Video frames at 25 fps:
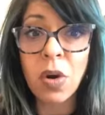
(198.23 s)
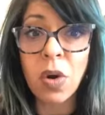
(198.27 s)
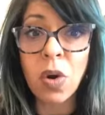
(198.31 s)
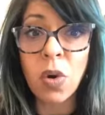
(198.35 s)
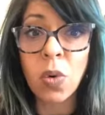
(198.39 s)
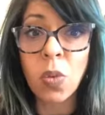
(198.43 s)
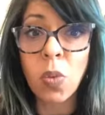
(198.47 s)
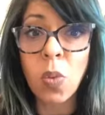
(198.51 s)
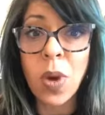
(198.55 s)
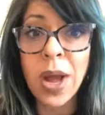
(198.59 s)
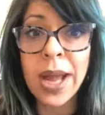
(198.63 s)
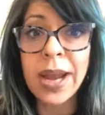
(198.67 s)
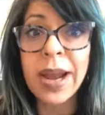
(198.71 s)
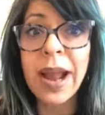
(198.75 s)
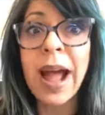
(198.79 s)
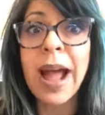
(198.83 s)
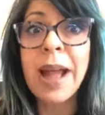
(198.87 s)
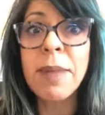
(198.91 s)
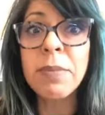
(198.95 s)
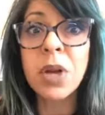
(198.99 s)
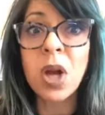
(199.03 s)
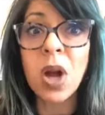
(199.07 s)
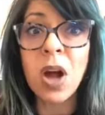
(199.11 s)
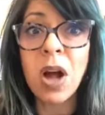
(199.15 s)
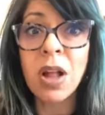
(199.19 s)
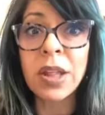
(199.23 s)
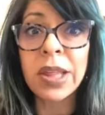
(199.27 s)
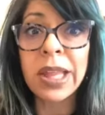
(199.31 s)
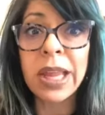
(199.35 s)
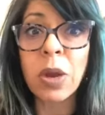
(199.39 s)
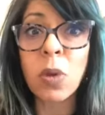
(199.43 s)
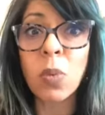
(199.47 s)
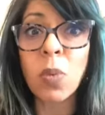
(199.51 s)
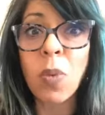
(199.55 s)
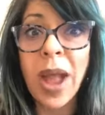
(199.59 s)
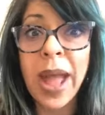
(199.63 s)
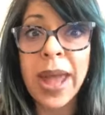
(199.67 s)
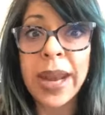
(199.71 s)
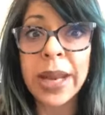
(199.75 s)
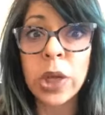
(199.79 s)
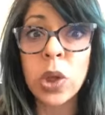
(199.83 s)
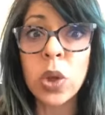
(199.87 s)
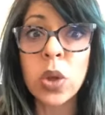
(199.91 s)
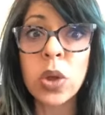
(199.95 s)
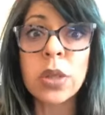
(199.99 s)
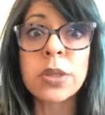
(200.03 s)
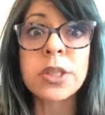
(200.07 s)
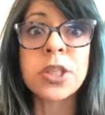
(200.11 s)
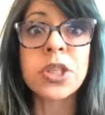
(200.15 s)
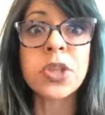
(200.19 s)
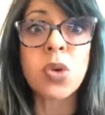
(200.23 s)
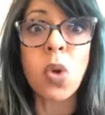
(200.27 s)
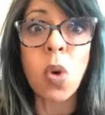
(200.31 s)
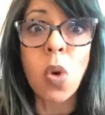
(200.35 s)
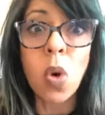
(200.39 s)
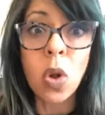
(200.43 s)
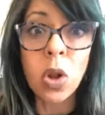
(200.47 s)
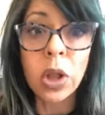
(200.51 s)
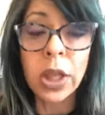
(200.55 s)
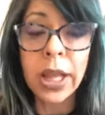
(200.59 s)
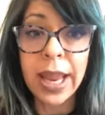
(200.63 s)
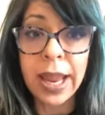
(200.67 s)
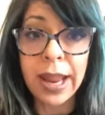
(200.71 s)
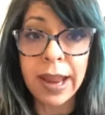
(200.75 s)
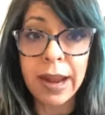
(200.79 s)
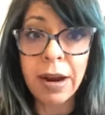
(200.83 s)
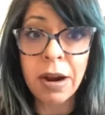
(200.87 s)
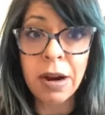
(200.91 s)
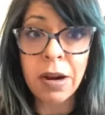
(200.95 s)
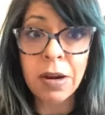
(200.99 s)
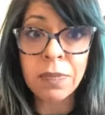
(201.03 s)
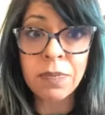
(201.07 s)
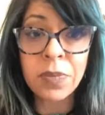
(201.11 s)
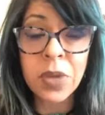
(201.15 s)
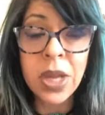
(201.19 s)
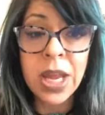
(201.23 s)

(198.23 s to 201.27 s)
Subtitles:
or what I'm calling radical soul care.